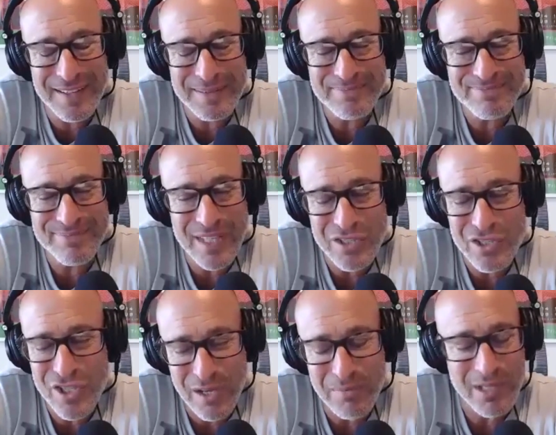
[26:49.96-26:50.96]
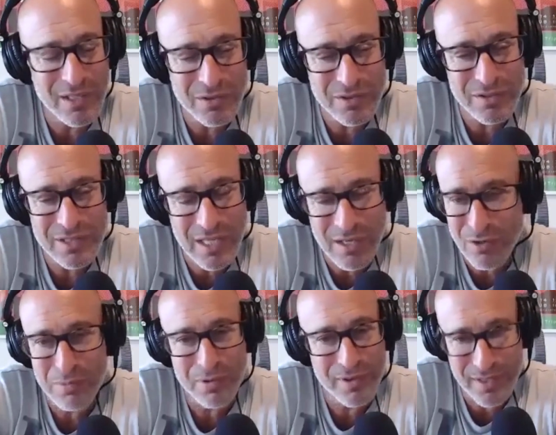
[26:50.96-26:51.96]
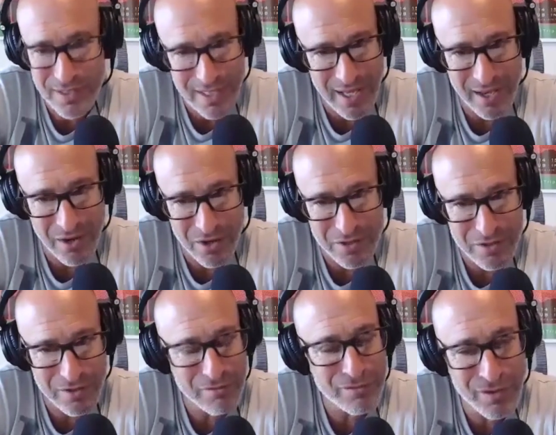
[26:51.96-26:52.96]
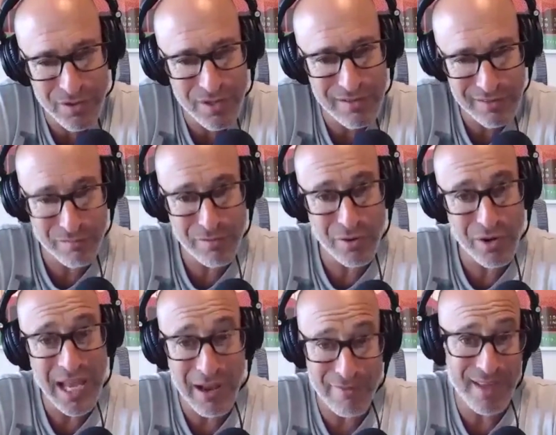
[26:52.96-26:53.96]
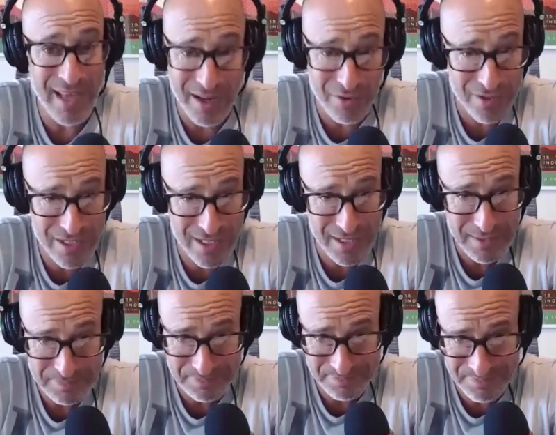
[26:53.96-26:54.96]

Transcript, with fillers: Um, and shame and guilt are terrible things to hang on to. They're very, they're very heavy energy.